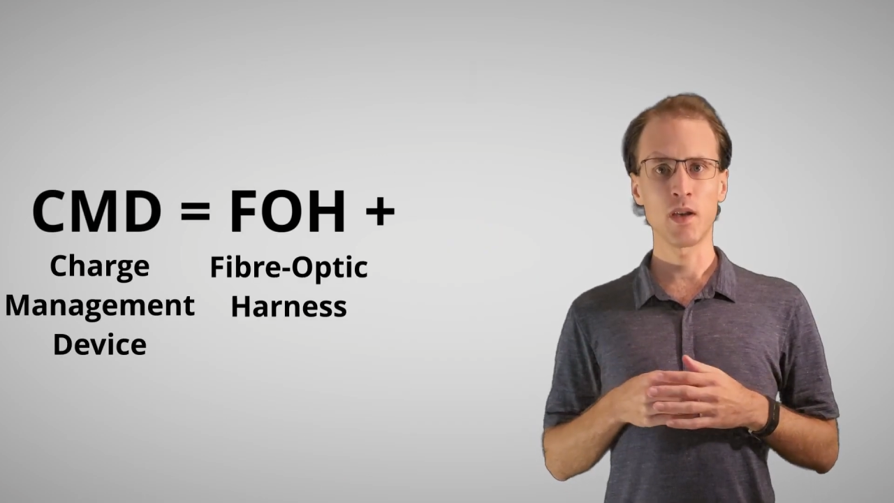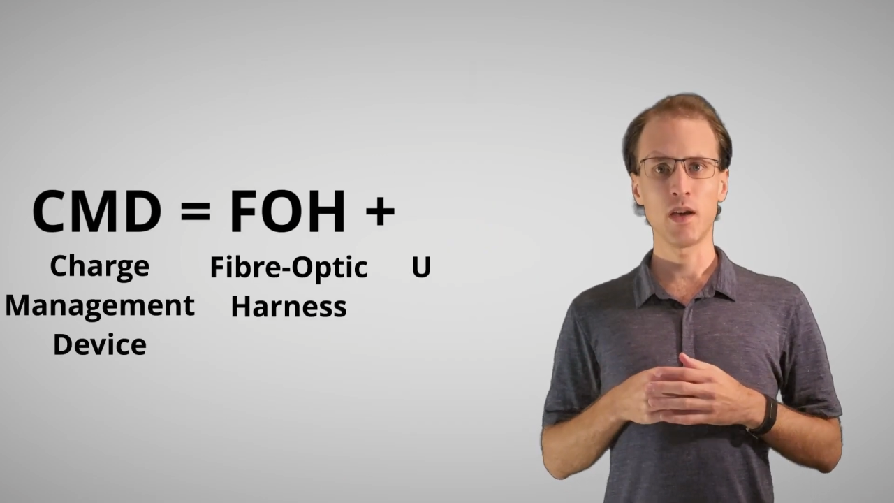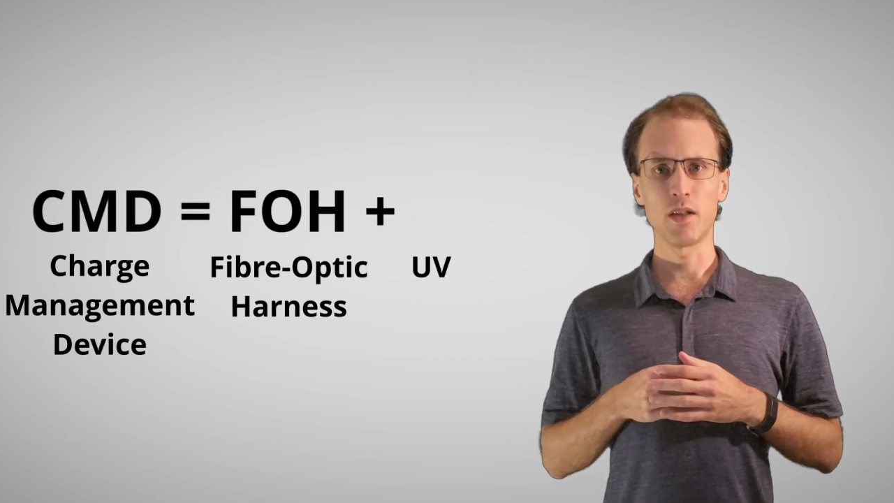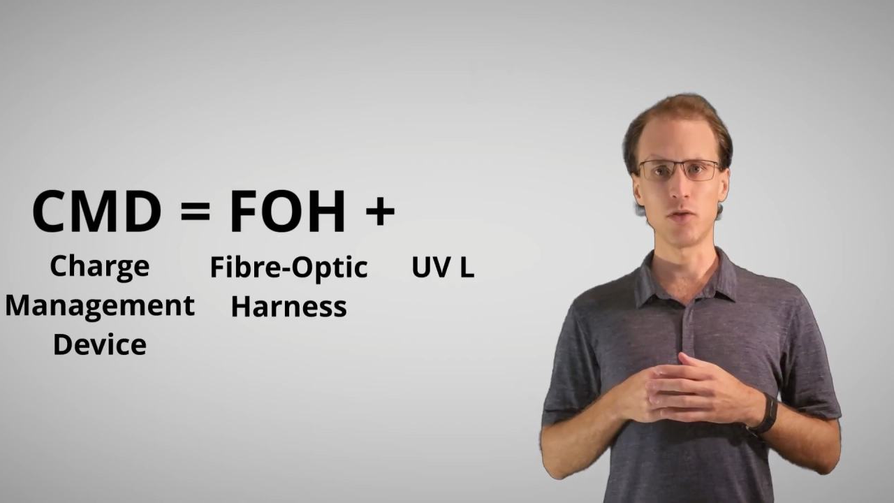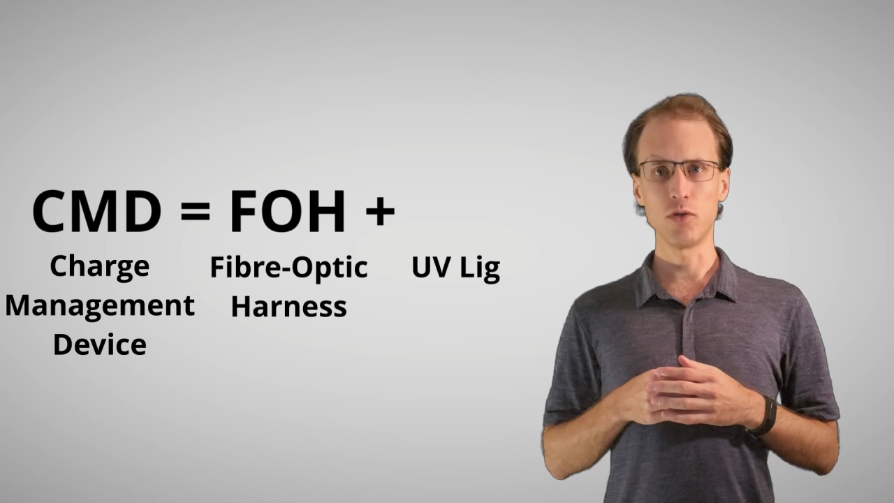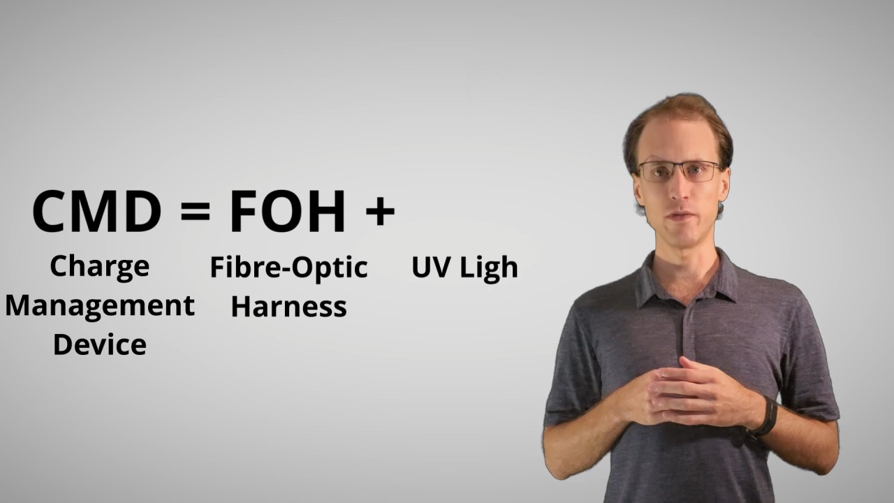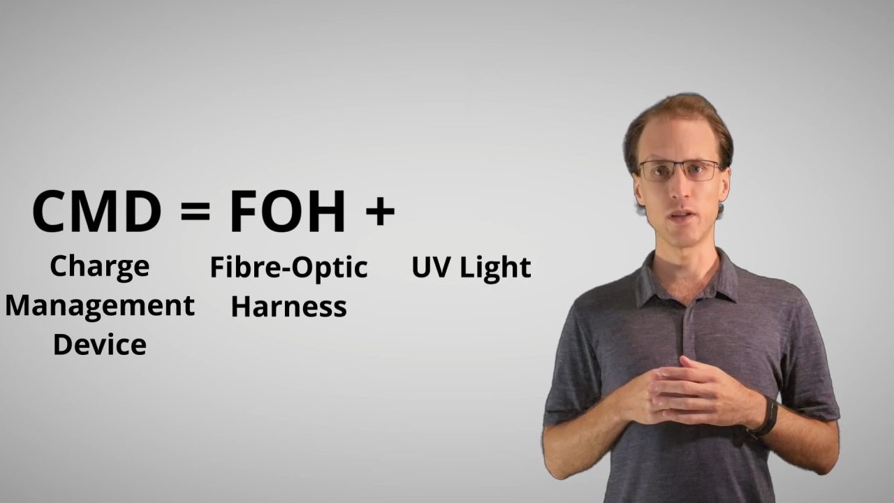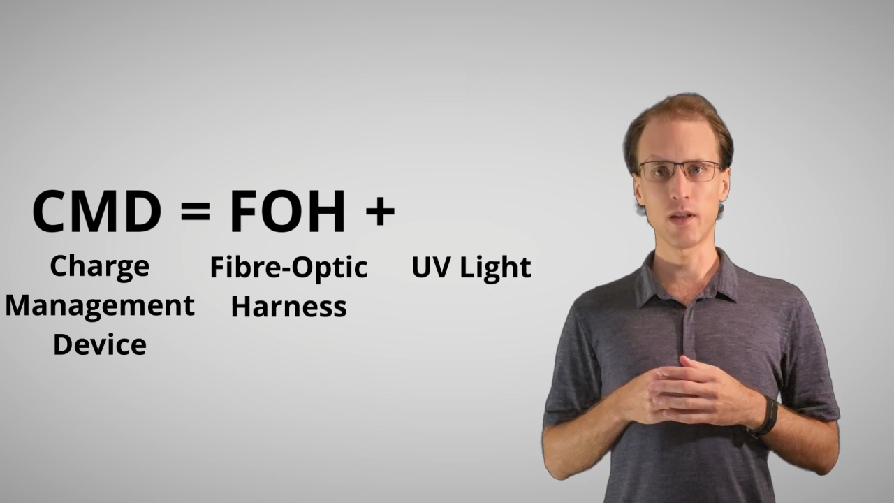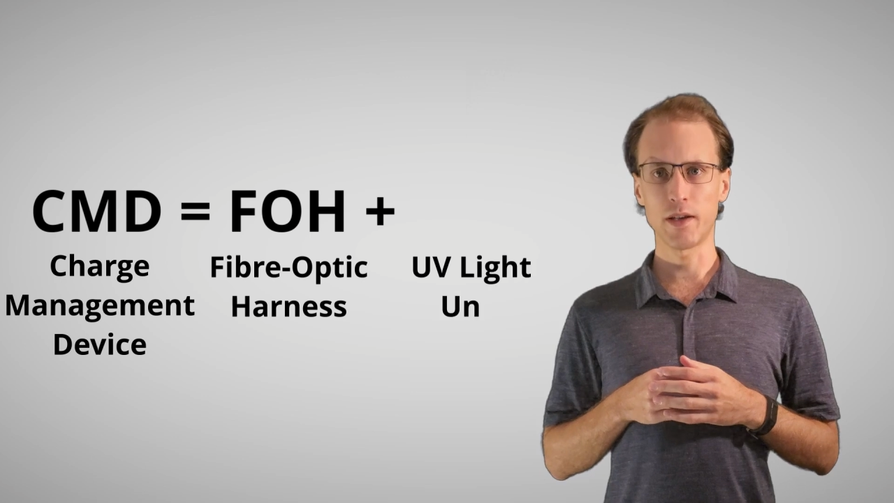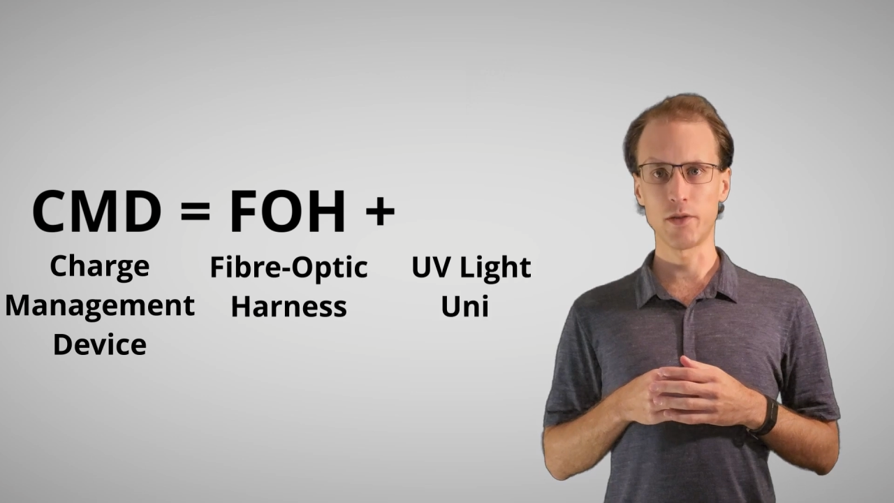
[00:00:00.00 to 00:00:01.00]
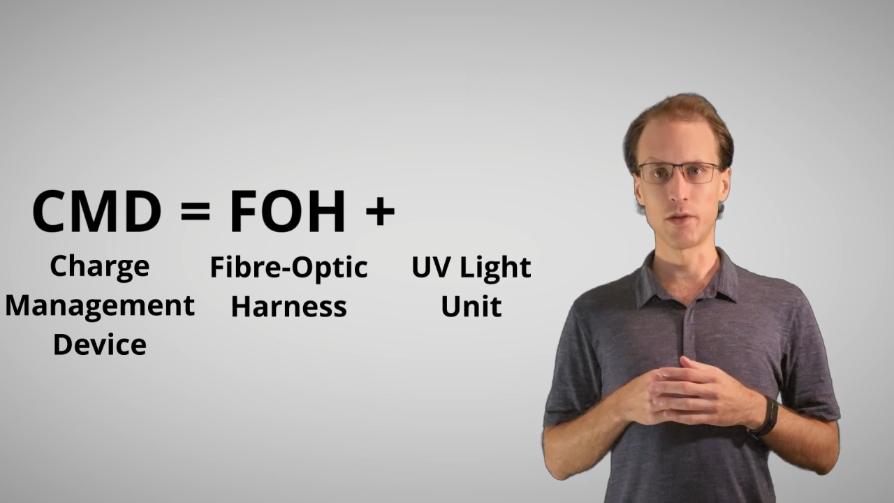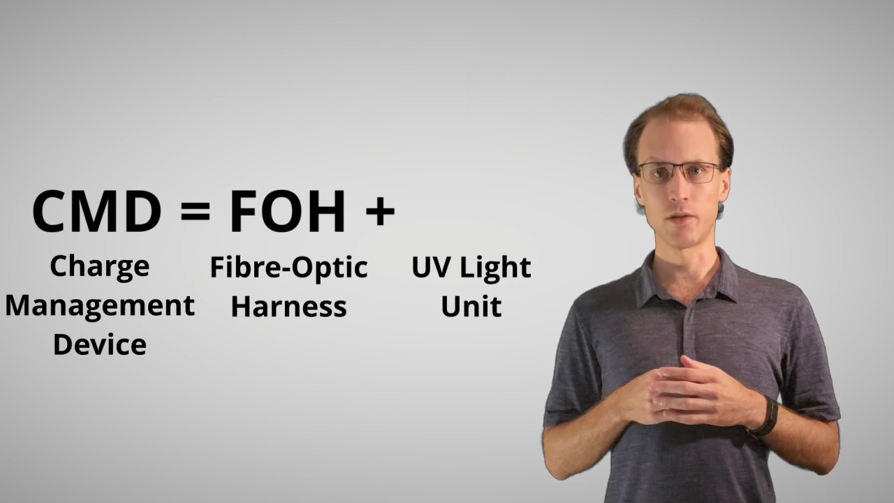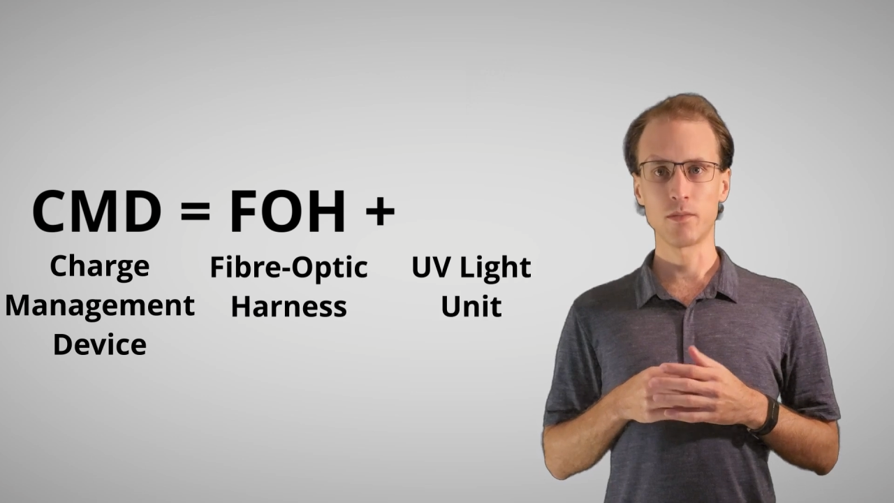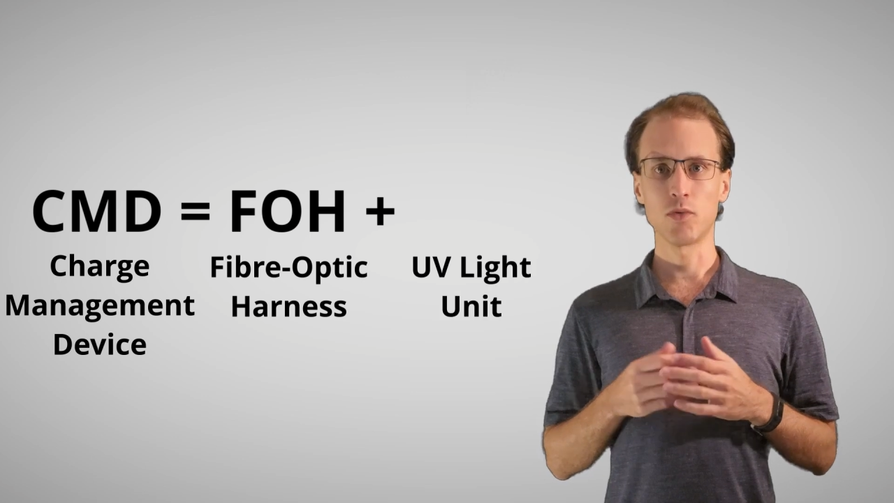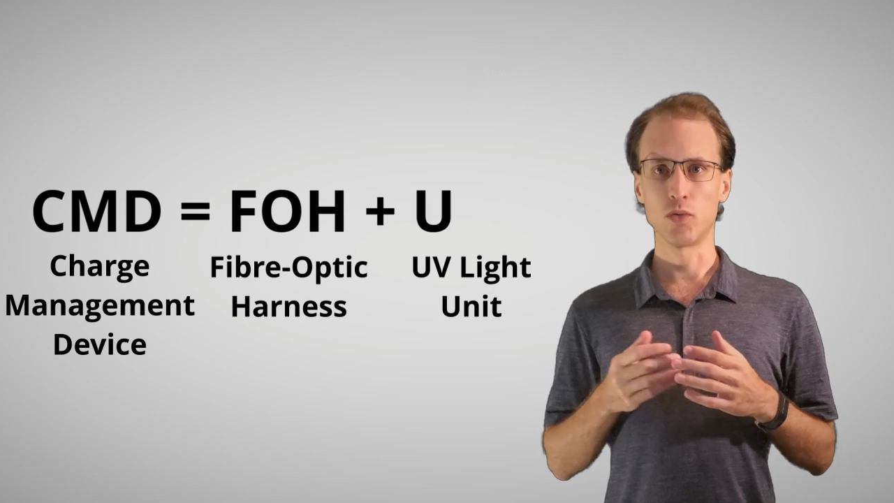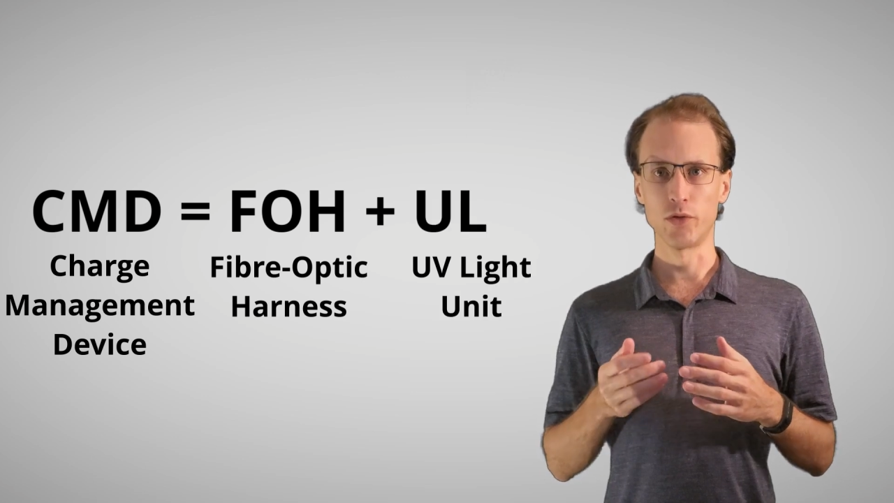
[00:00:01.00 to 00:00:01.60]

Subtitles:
and the UV light unit, or